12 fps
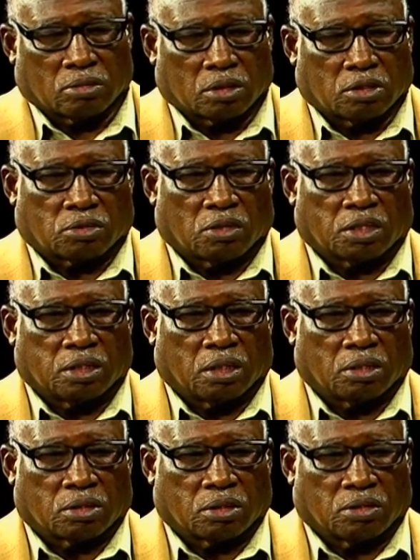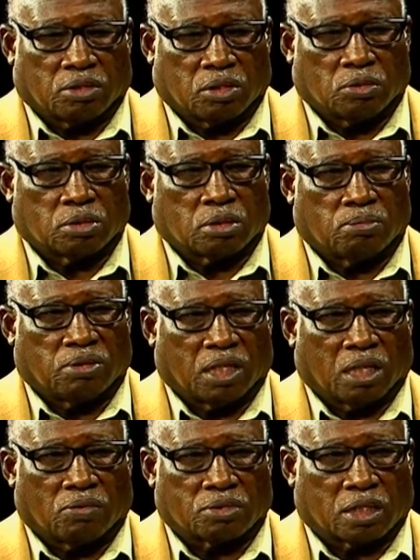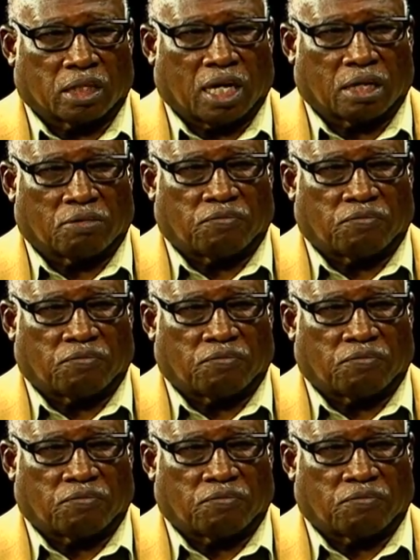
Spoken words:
construction industry used to be there was a lot of